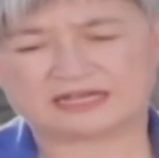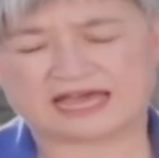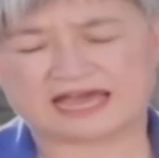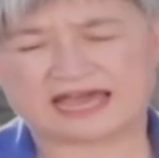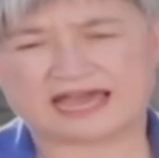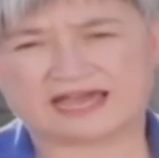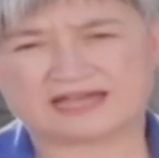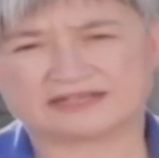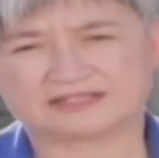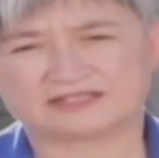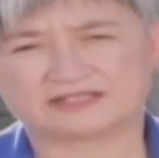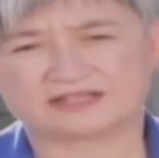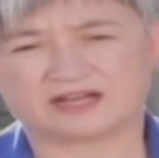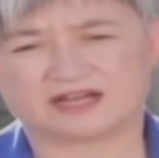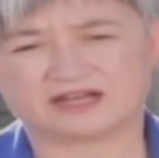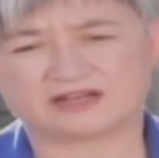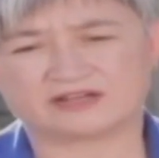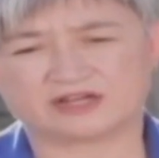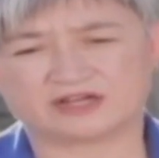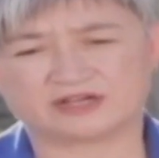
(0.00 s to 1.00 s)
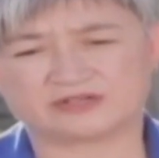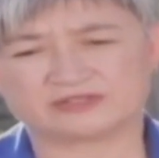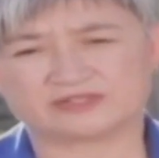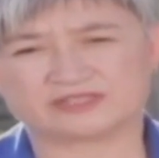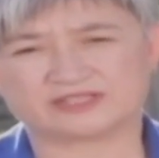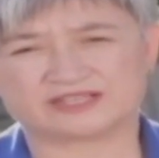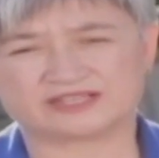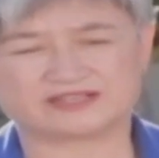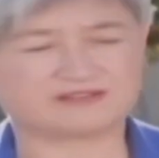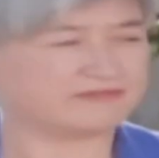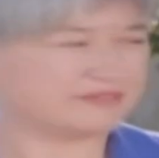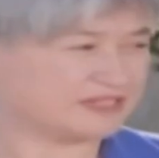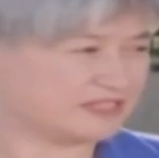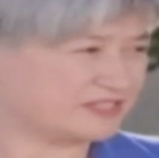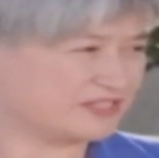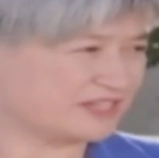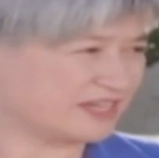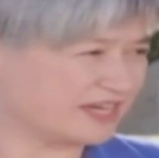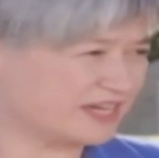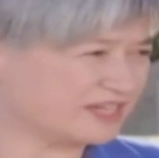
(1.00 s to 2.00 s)
and I note that
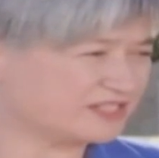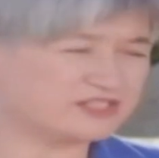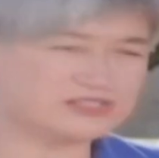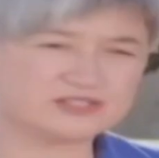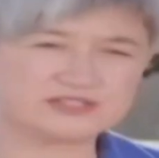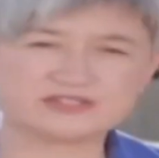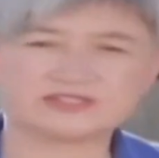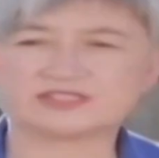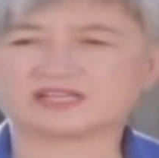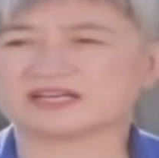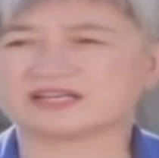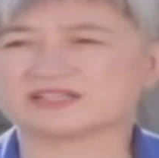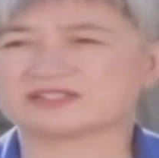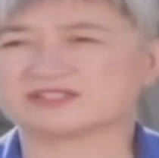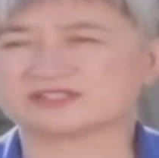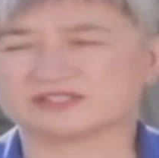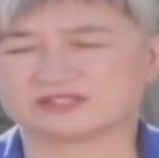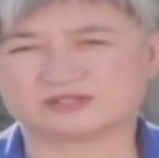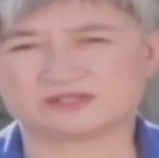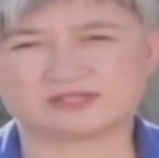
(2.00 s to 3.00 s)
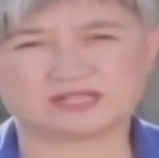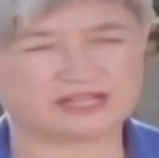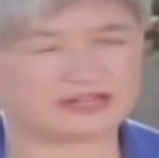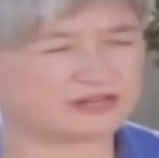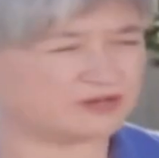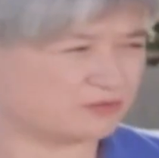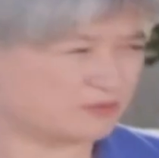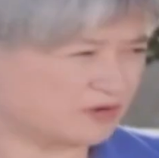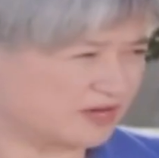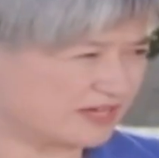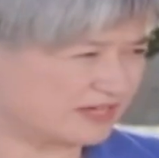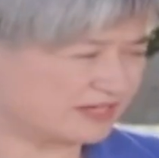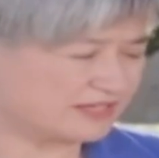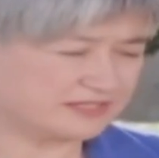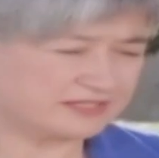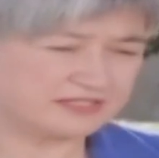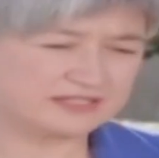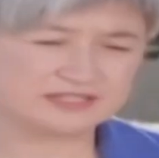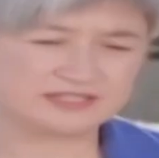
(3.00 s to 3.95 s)
investigations are still underway.